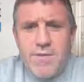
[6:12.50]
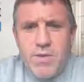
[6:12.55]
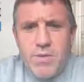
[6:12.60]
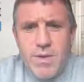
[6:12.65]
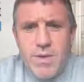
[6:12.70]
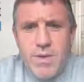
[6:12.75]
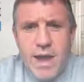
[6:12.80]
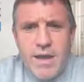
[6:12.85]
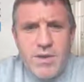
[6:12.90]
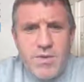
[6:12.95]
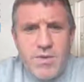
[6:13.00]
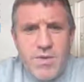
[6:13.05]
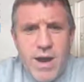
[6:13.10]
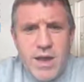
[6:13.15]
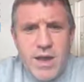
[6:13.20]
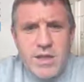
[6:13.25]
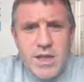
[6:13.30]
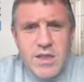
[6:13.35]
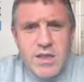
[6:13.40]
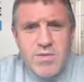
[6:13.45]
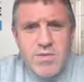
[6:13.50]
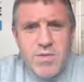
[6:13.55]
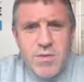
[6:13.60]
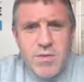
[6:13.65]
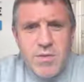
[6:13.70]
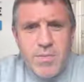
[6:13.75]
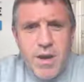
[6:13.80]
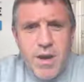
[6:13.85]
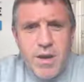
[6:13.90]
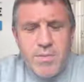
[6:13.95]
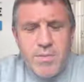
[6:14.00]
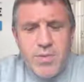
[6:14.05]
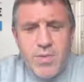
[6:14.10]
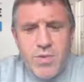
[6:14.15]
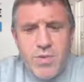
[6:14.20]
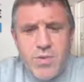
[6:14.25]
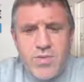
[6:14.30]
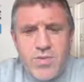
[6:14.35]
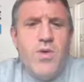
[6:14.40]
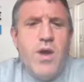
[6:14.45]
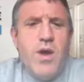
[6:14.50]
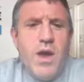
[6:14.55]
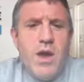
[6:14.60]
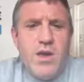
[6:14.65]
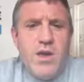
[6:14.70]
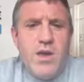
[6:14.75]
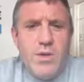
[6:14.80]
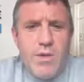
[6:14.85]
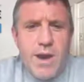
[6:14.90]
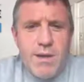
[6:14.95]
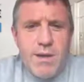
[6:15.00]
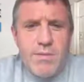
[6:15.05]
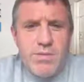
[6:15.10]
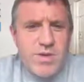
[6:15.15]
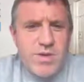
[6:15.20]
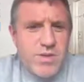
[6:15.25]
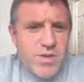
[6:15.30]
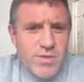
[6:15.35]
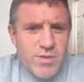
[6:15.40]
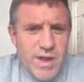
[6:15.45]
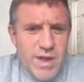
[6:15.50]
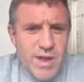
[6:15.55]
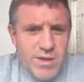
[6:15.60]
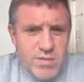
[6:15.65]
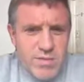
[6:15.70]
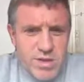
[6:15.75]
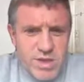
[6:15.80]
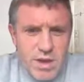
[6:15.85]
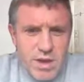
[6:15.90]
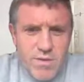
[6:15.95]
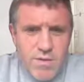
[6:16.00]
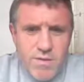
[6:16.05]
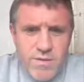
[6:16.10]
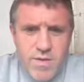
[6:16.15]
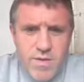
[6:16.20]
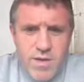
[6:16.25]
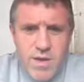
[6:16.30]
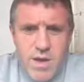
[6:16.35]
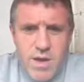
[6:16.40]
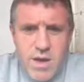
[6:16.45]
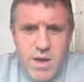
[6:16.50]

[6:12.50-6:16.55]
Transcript: if you get your access through your partner portal, you're able to do that yourself.